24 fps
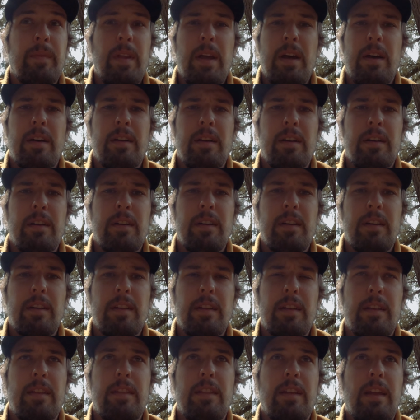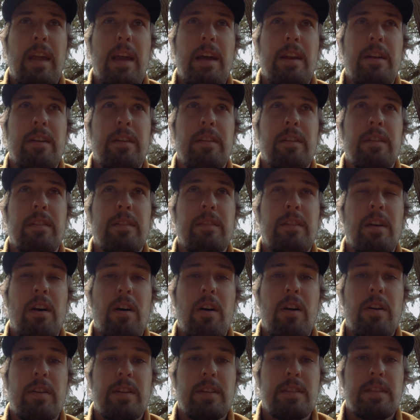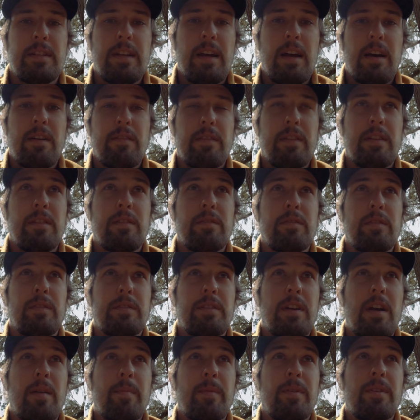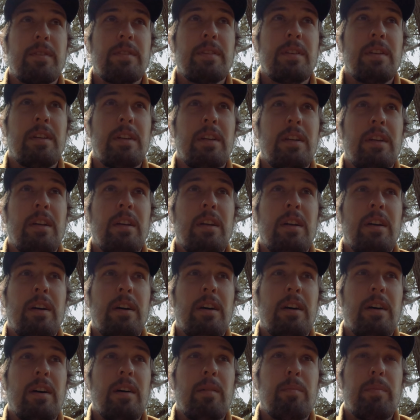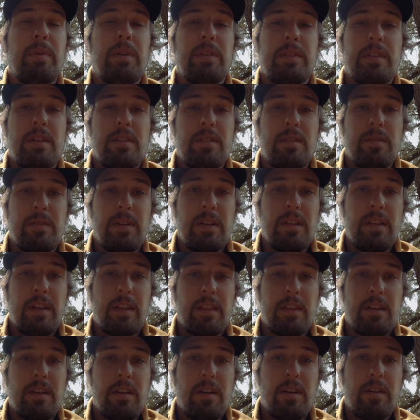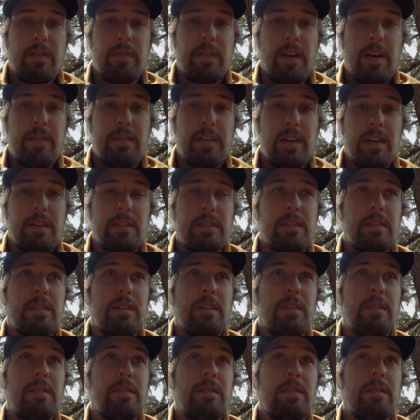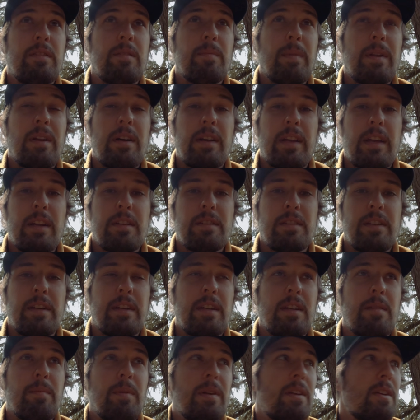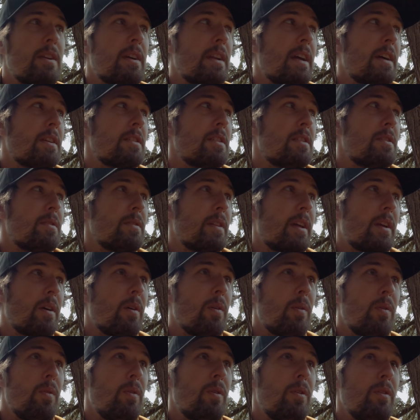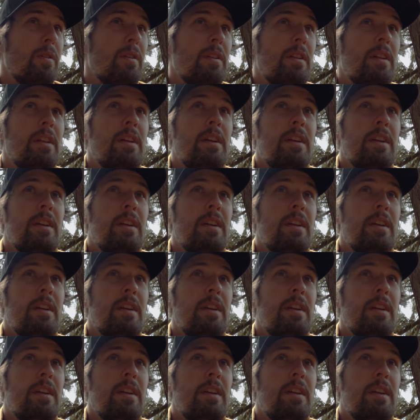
Yeah, the Canon, the R doesn't have interval timers built into it like the R5 does, so you might not get as lucky, but you can actually do like a whole